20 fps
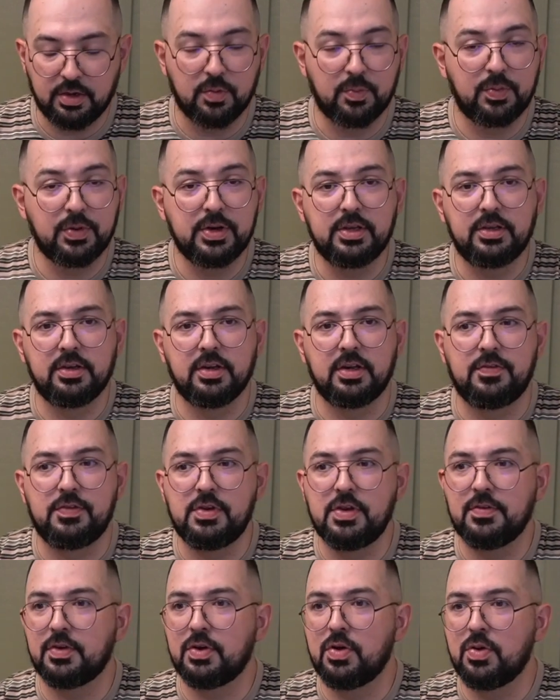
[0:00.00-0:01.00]
pretty good. If
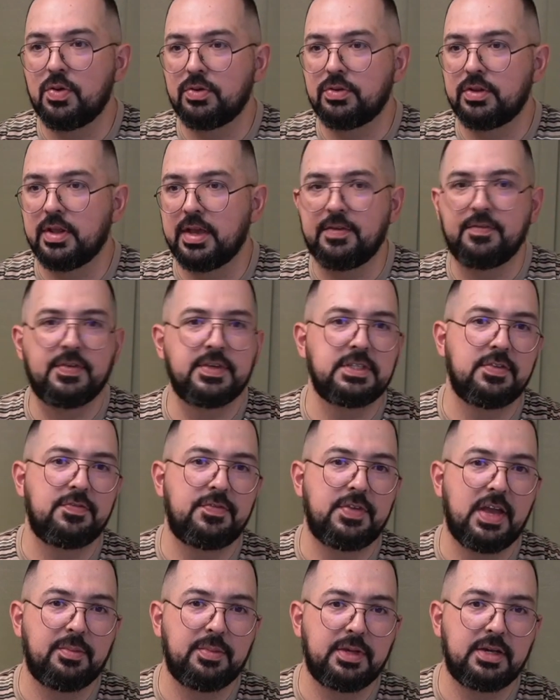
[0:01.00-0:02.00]
you ever go like visit
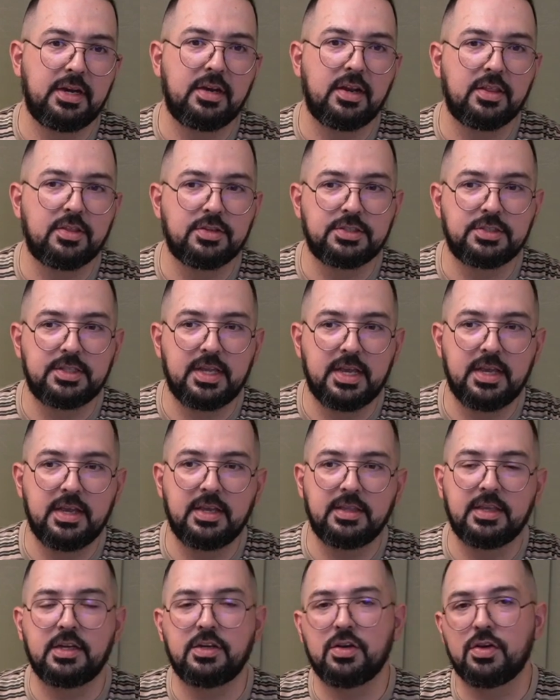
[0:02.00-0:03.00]
family in another state
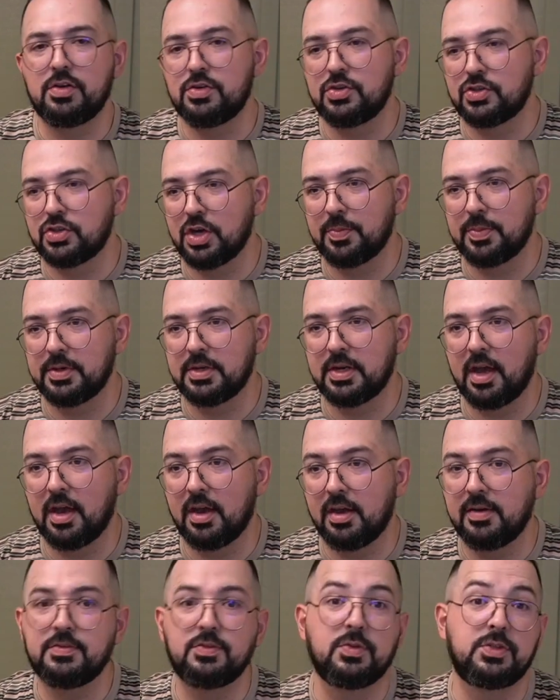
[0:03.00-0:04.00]
and they know you sharpen
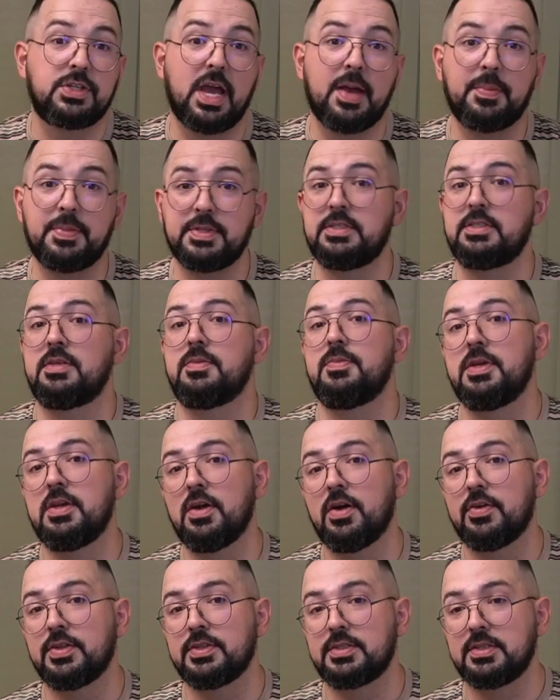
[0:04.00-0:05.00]
knives, which happens to me
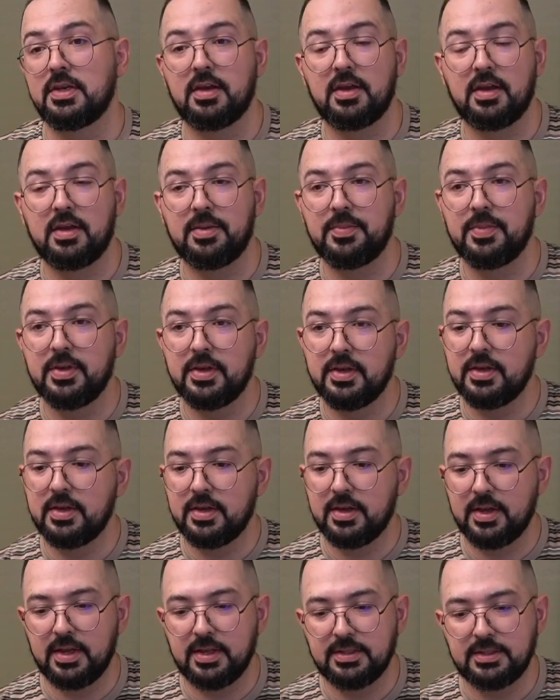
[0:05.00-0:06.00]
all the time,
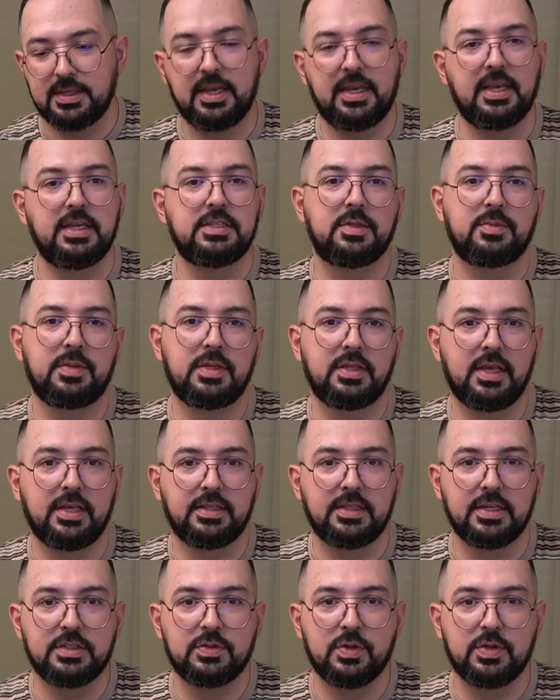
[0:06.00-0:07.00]
taking something like
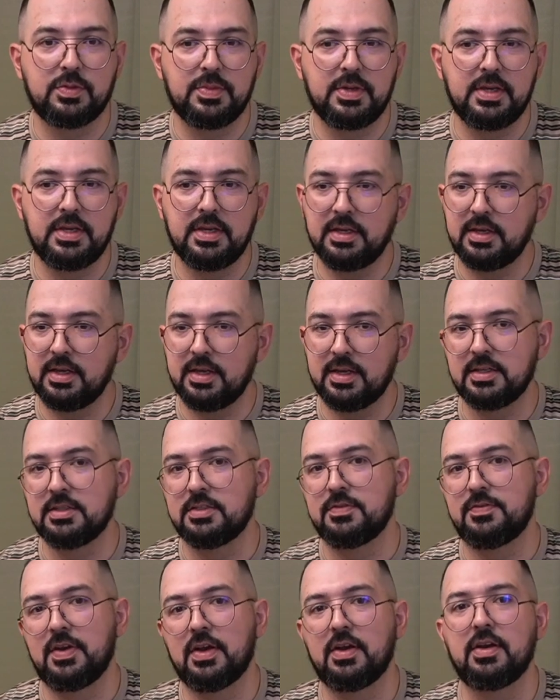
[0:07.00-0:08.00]
this with me is
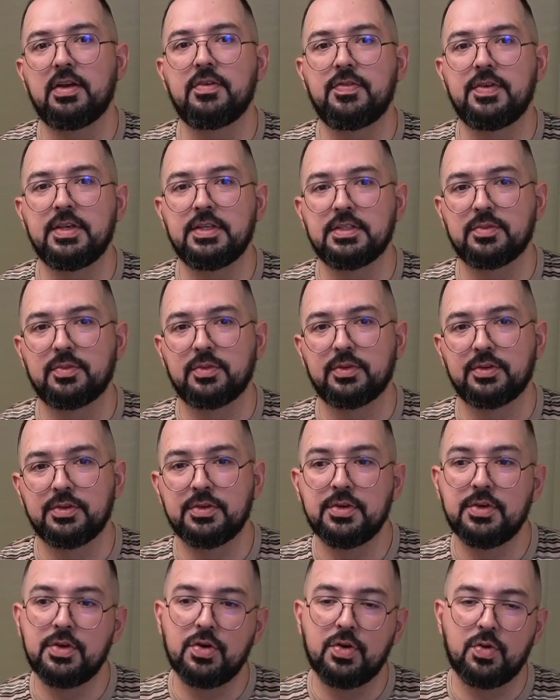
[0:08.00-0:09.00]
very feasible.
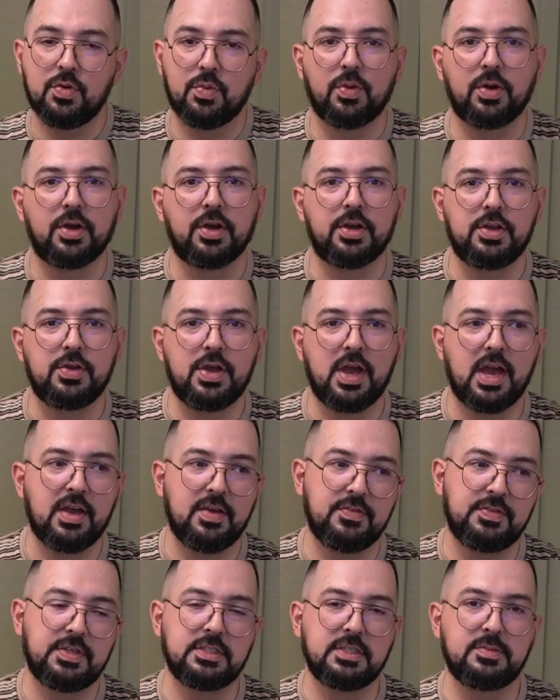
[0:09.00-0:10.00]
Where you
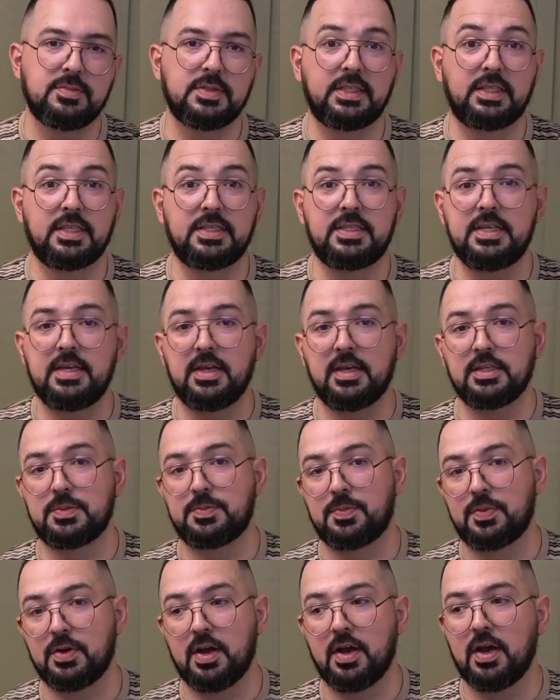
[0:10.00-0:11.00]
have systems like the TS
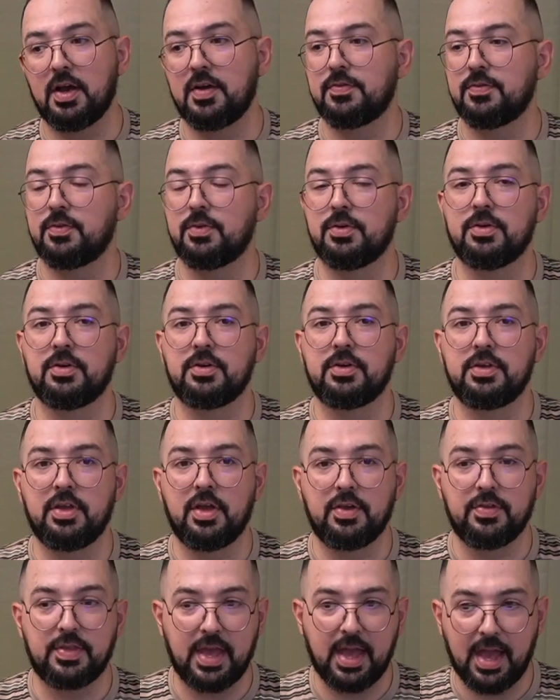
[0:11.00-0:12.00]
Prof or,
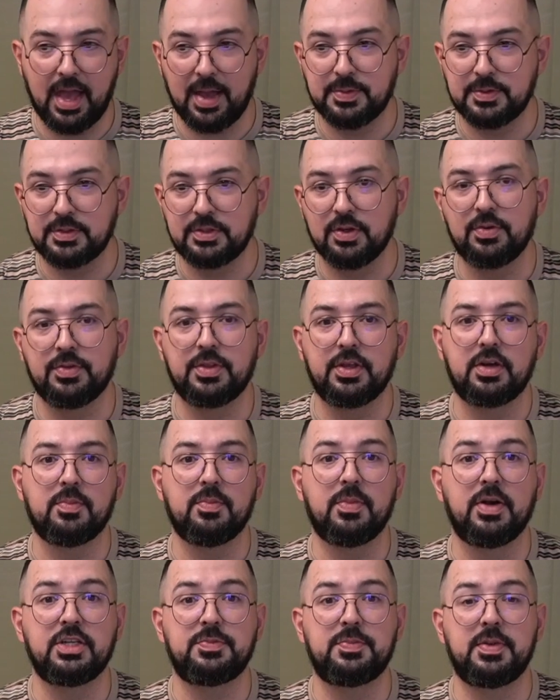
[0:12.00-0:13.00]
the Halfstone that are
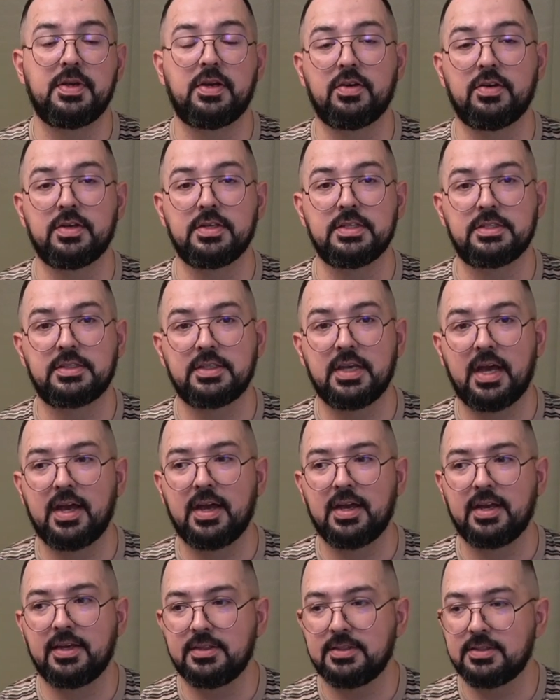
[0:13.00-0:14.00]
much bigger in
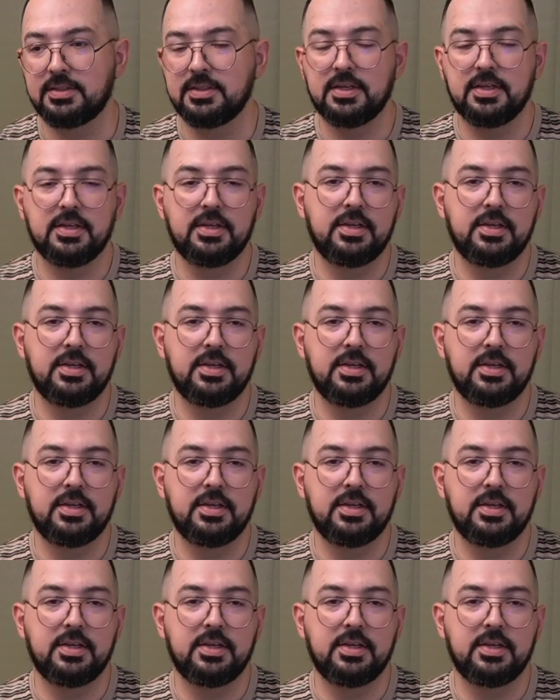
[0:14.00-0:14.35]
size,